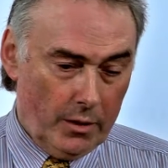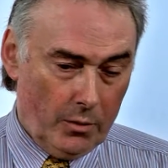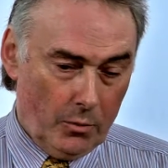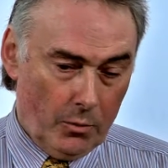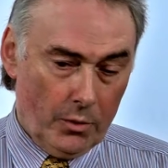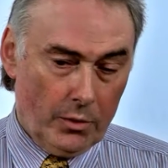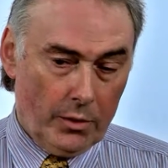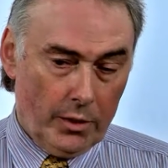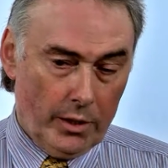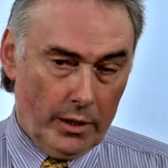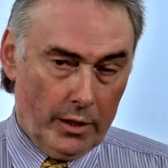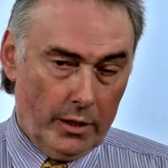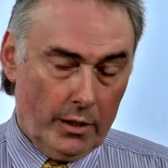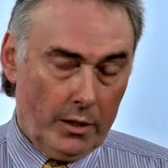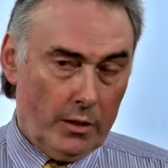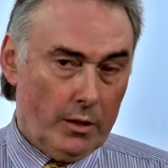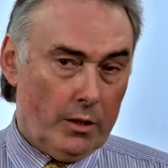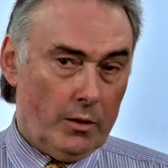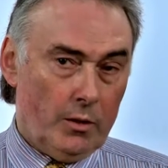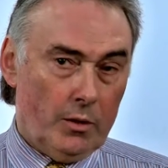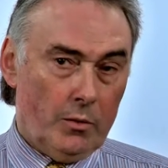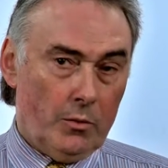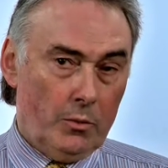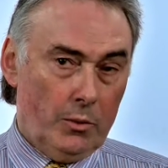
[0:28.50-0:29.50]
working
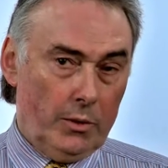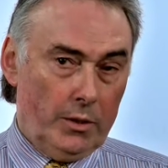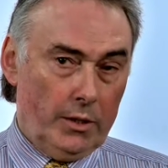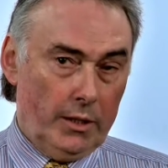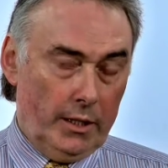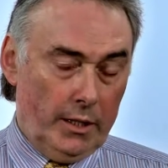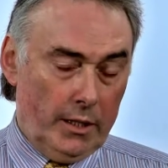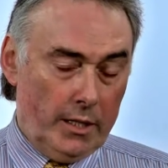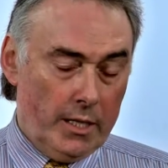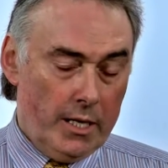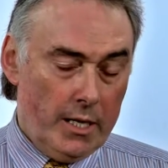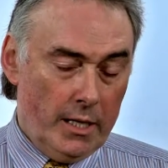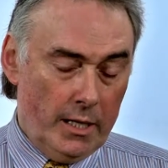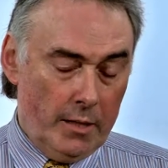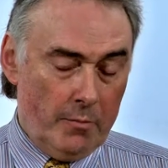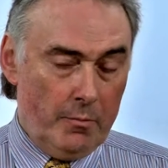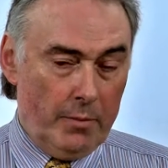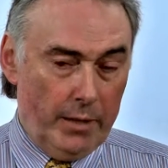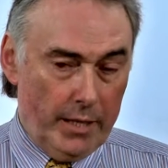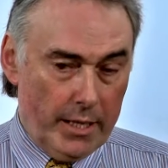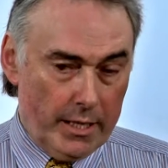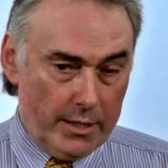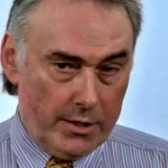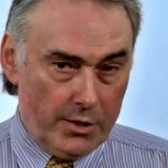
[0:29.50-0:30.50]
with the
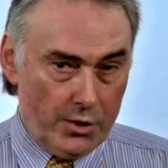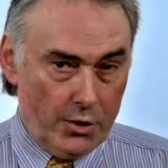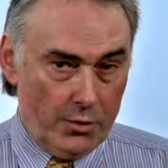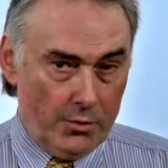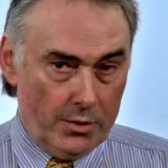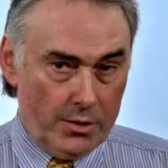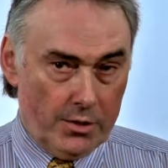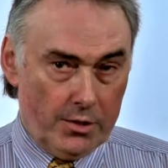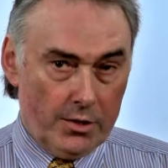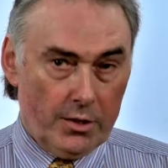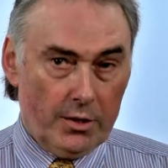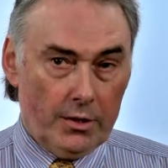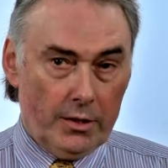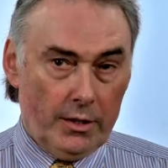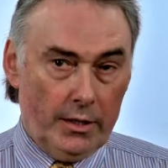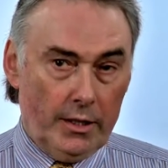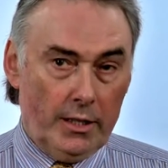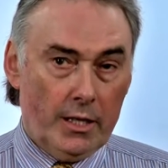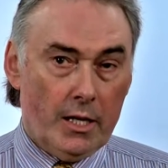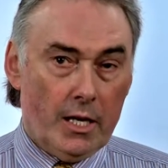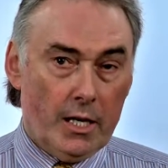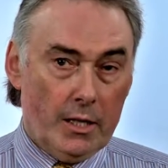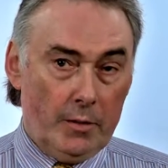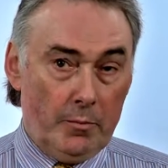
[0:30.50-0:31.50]
MBA students on the
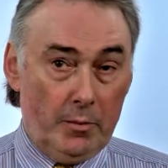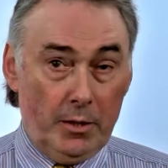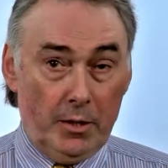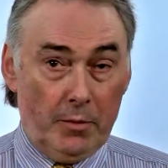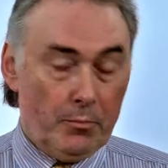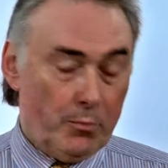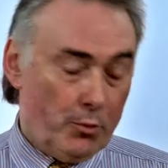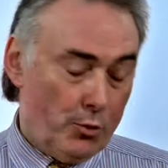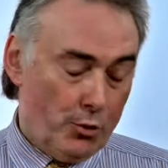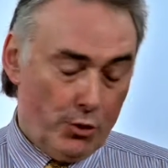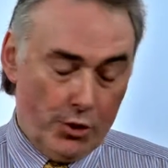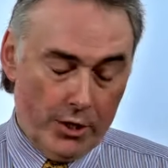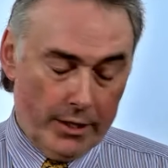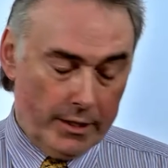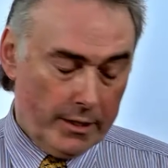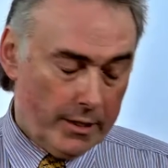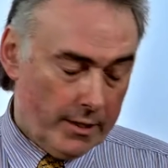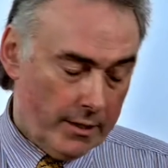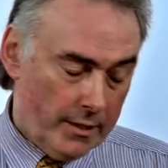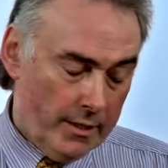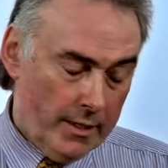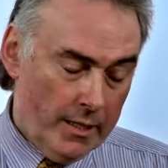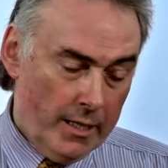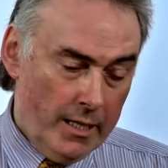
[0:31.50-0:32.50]
IB project
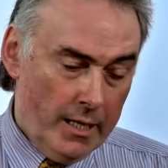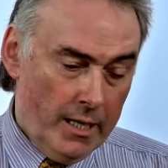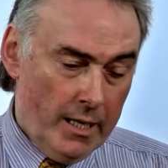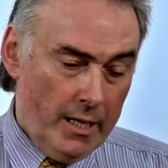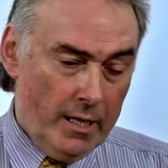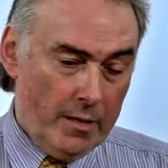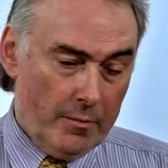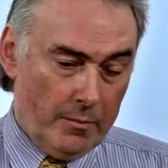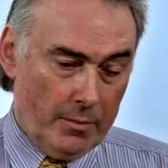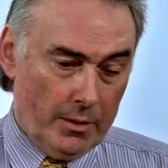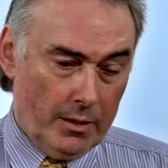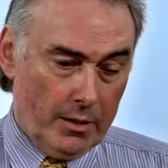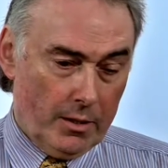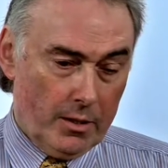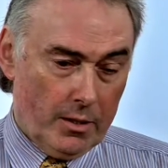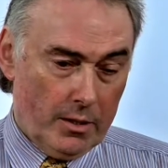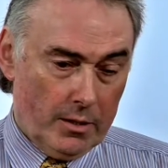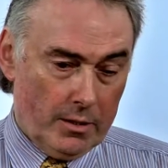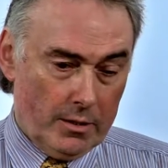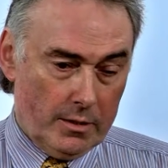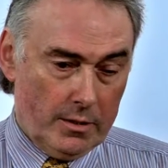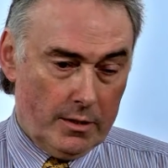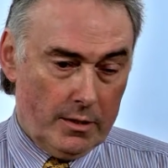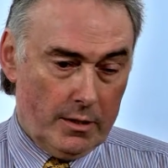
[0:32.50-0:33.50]

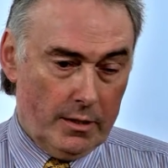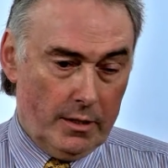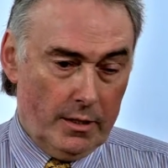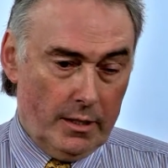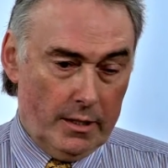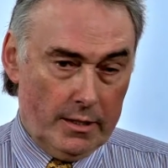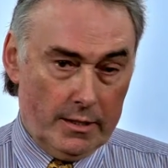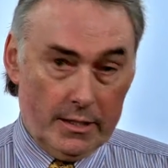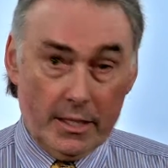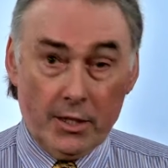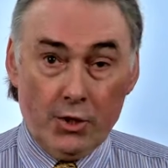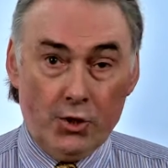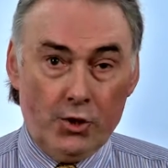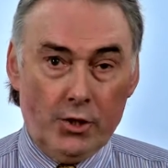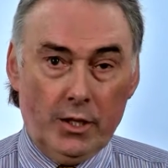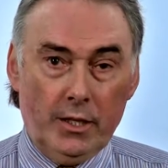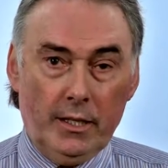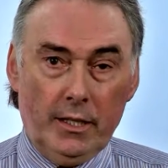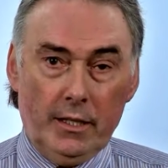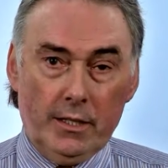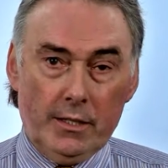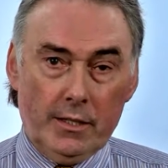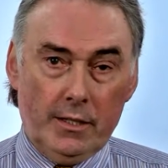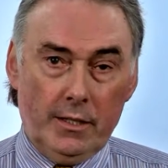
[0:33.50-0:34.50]
because
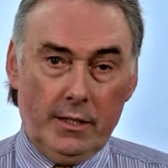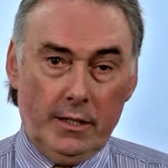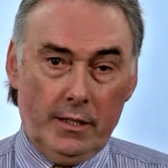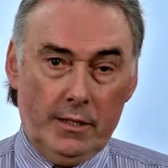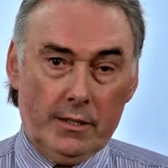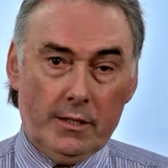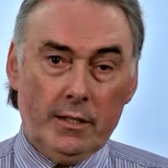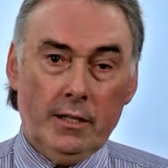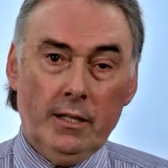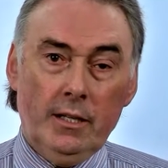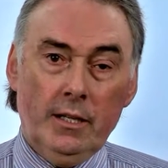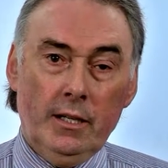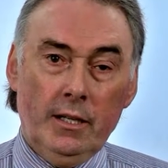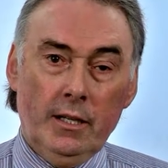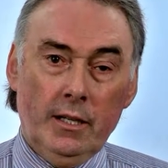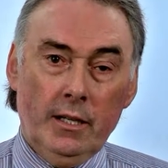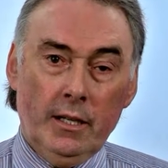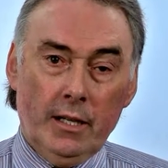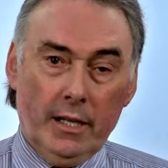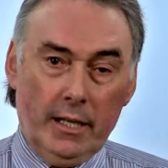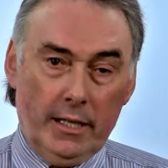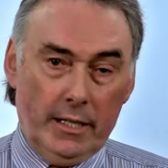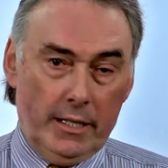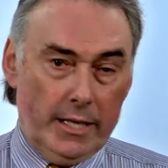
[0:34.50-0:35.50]
essentially it is
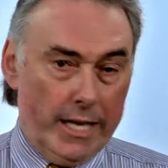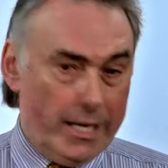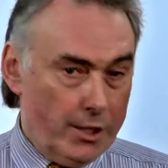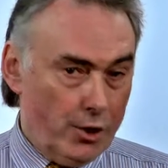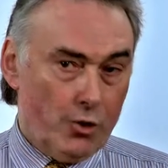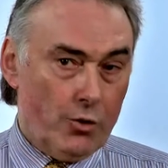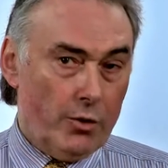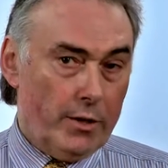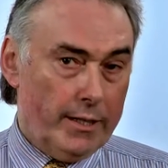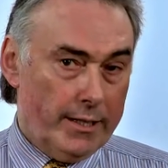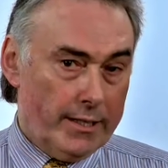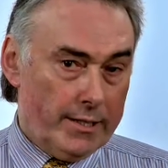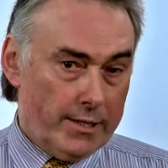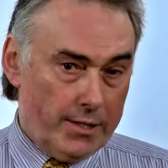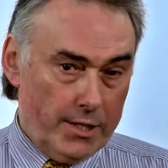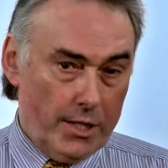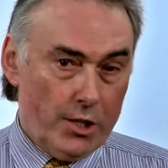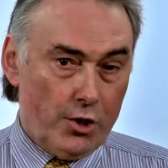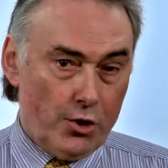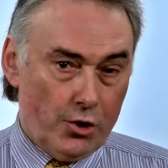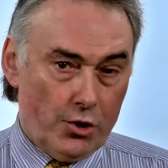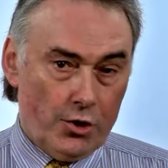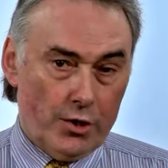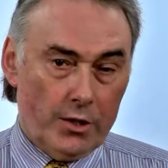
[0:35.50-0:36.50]
a natural
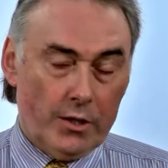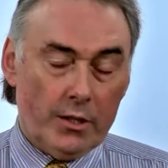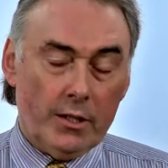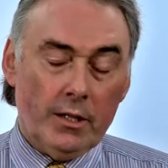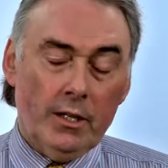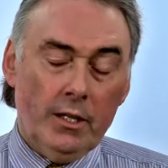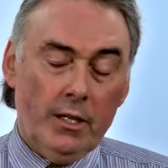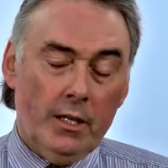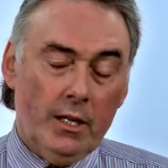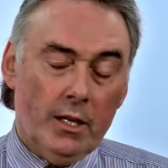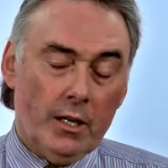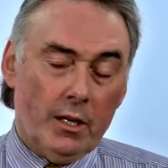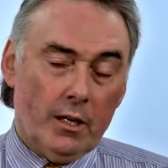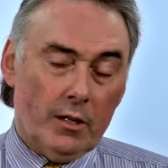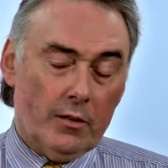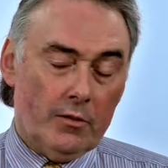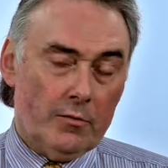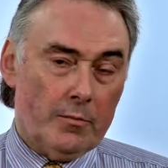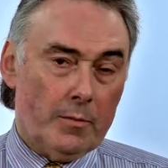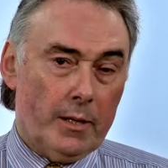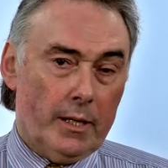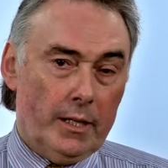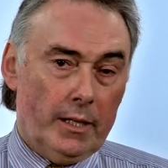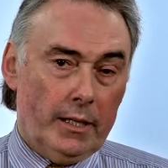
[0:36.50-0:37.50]
extension of
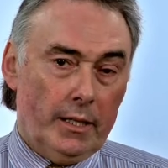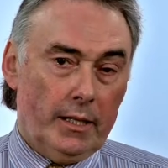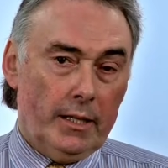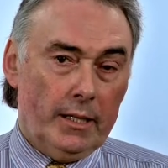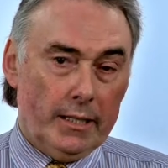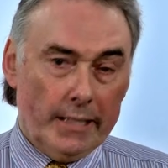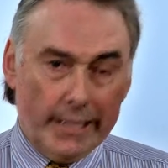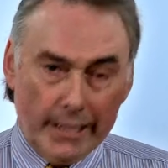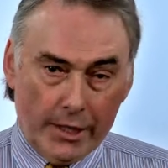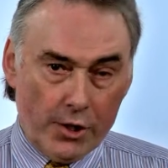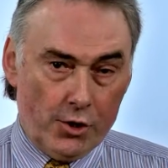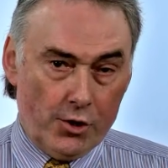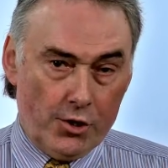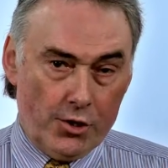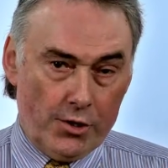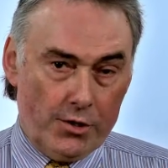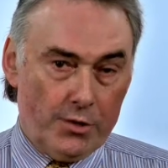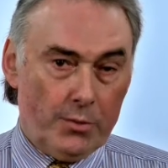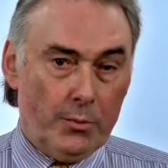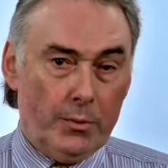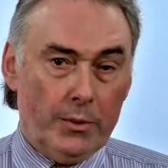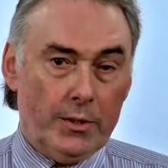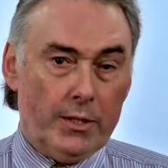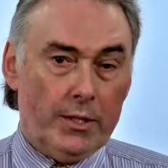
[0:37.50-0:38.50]
my
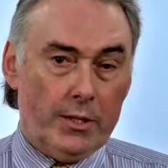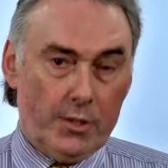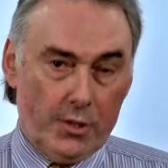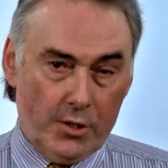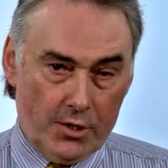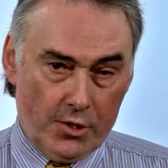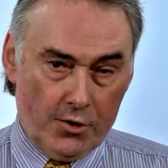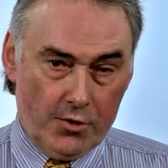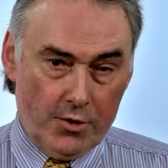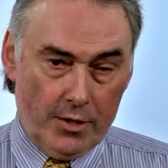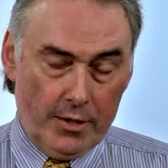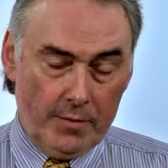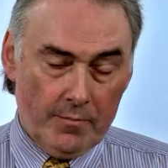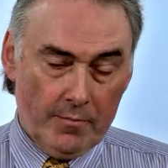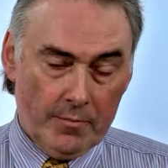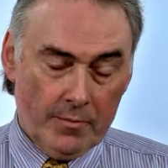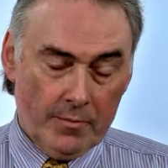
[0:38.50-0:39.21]
linkages with industry.